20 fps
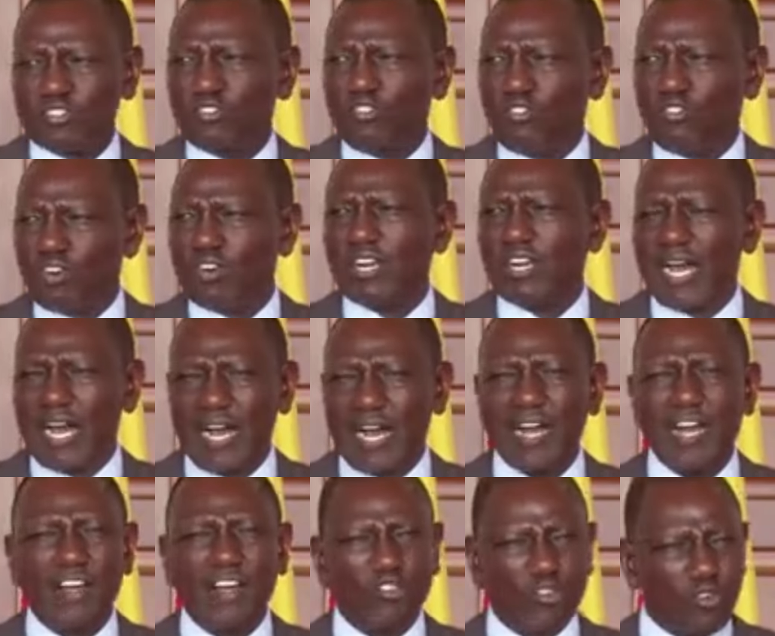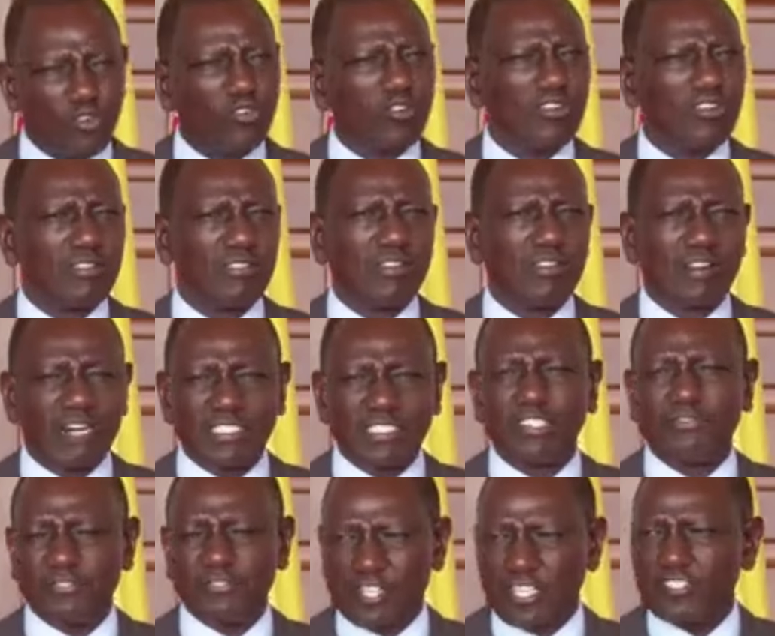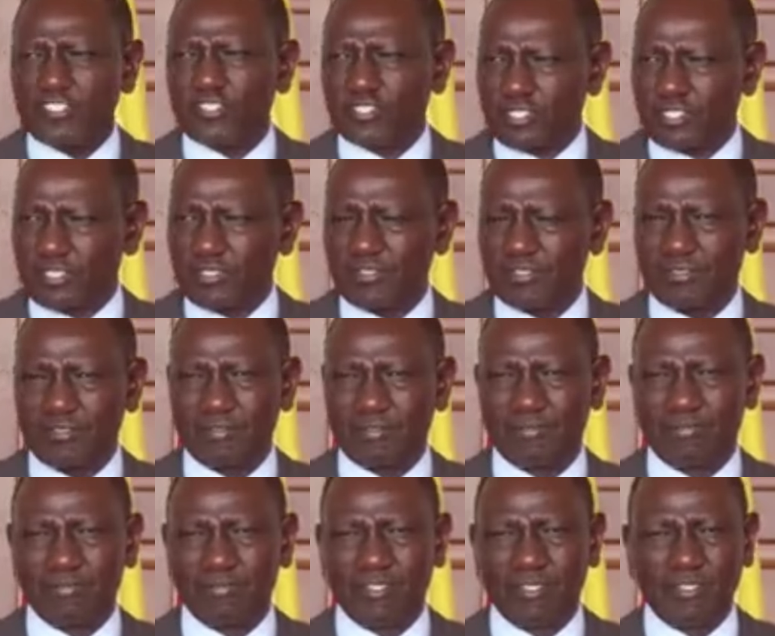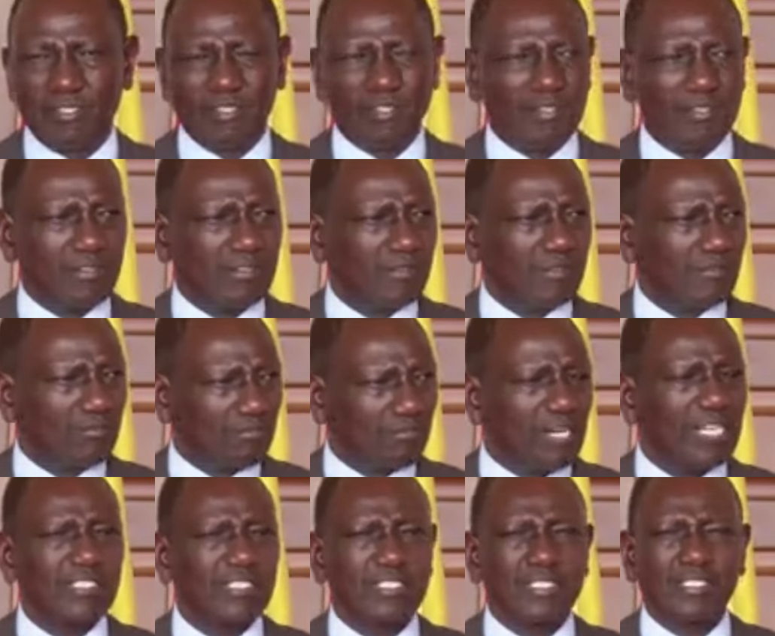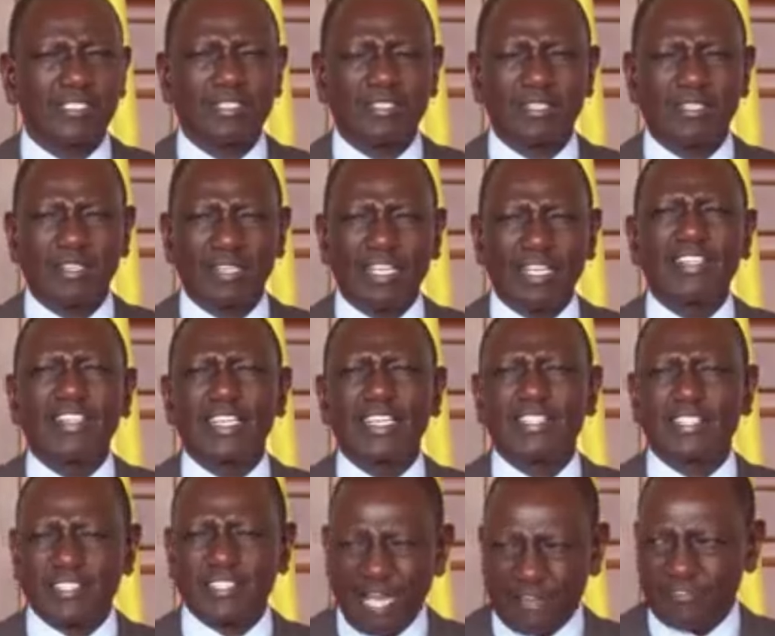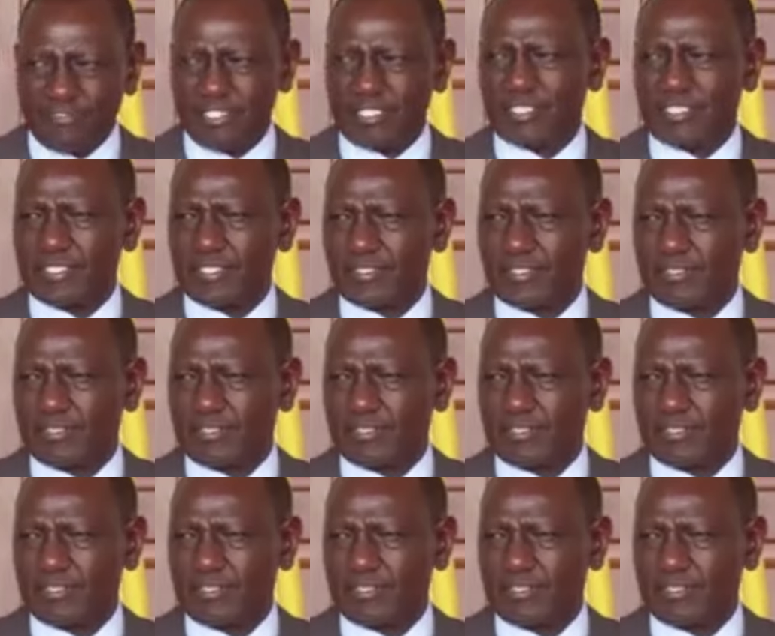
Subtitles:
on our own gratification, but in the service